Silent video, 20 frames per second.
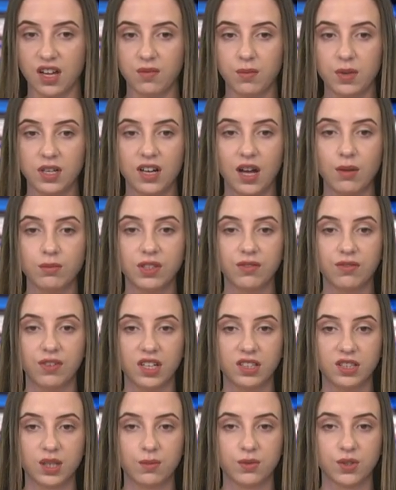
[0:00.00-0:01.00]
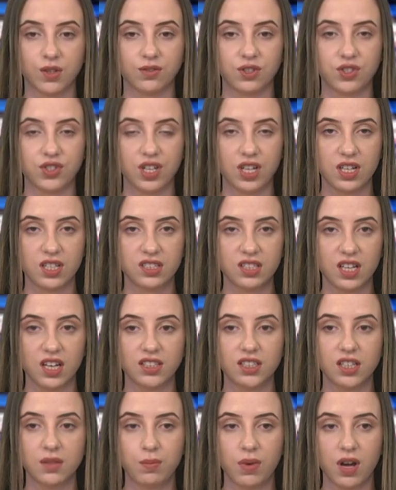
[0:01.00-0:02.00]
have become the victims of the
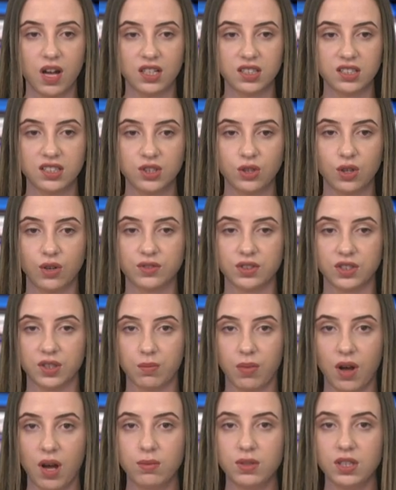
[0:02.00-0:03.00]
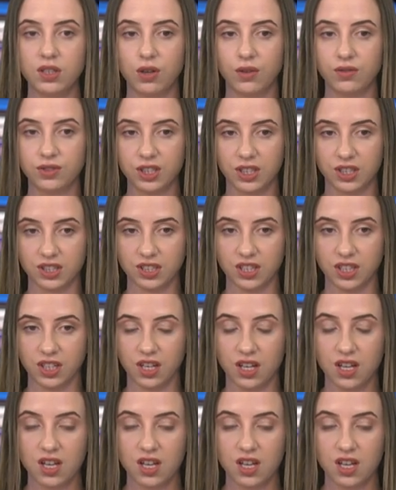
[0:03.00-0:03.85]
genocidal policy of the Republic of Turkey.